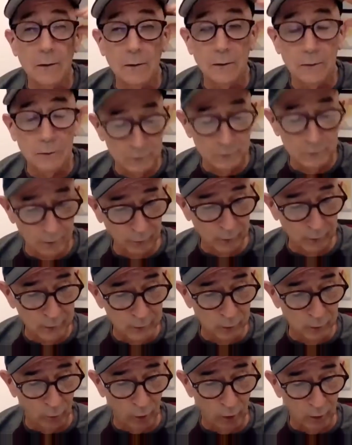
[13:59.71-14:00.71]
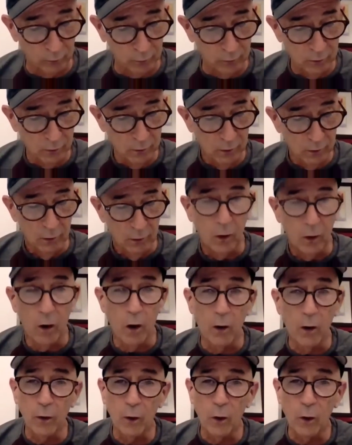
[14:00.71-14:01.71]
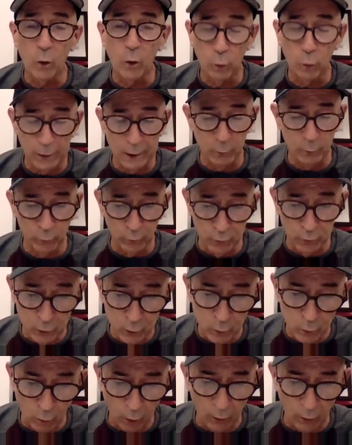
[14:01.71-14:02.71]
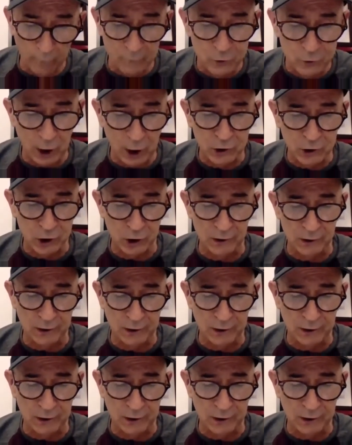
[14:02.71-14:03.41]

Nothing, Your Honor. Although we renew our objection